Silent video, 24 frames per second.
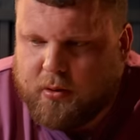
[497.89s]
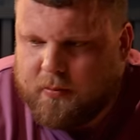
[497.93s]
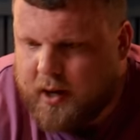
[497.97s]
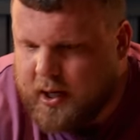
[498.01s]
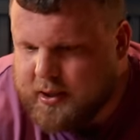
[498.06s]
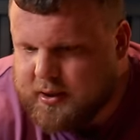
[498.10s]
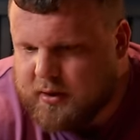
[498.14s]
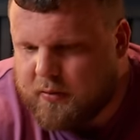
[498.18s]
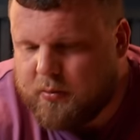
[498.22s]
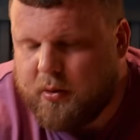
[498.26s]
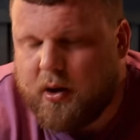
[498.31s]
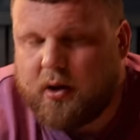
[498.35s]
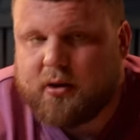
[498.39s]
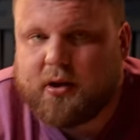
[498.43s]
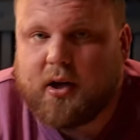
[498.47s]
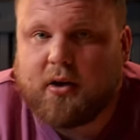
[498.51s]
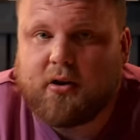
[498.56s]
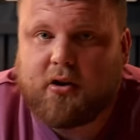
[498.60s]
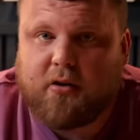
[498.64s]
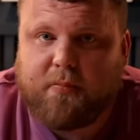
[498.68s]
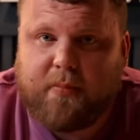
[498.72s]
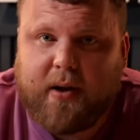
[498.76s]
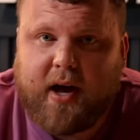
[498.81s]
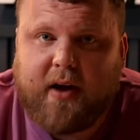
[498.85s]
Massive well done
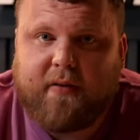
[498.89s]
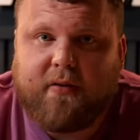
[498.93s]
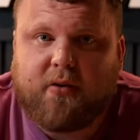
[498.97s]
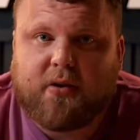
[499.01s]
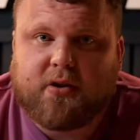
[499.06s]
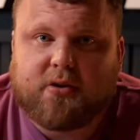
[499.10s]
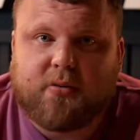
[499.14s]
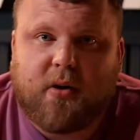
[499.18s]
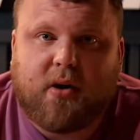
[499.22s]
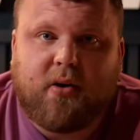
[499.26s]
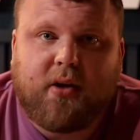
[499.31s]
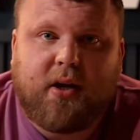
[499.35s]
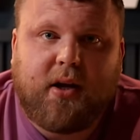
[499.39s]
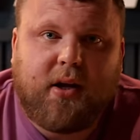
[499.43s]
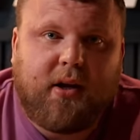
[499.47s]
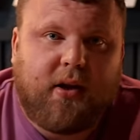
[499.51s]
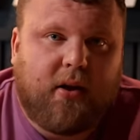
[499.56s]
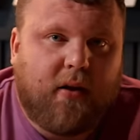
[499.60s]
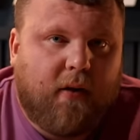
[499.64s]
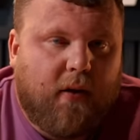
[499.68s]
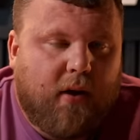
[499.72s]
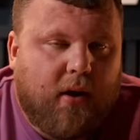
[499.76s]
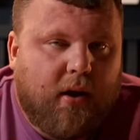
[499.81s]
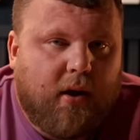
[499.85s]
to Pavlo as well. He
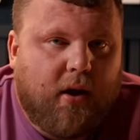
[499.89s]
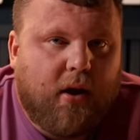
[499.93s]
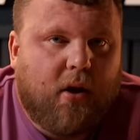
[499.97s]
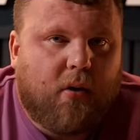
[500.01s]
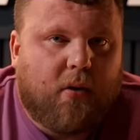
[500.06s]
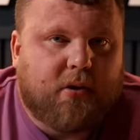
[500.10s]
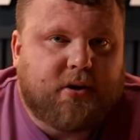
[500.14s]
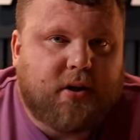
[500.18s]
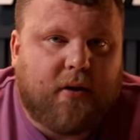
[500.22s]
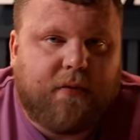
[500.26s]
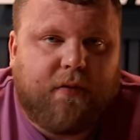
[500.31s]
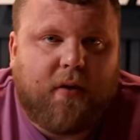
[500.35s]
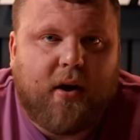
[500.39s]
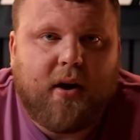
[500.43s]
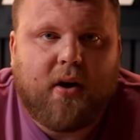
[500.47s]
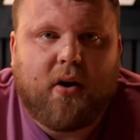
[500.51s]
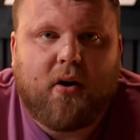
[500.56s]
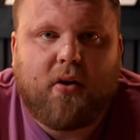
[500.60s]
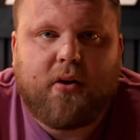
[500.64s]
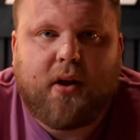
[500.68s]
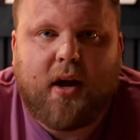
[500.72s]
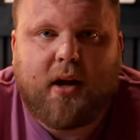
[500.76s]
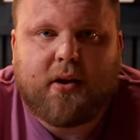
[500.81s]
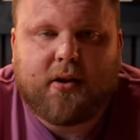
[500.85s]
was a fighter
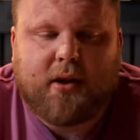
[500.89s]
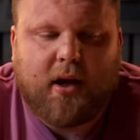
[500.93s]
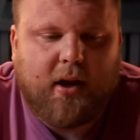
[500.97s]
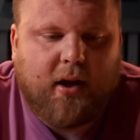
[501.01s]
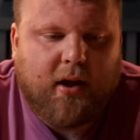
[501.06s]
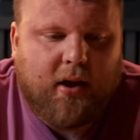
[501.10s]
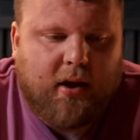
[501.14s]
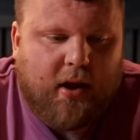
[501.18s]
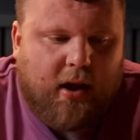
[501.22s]
on that day.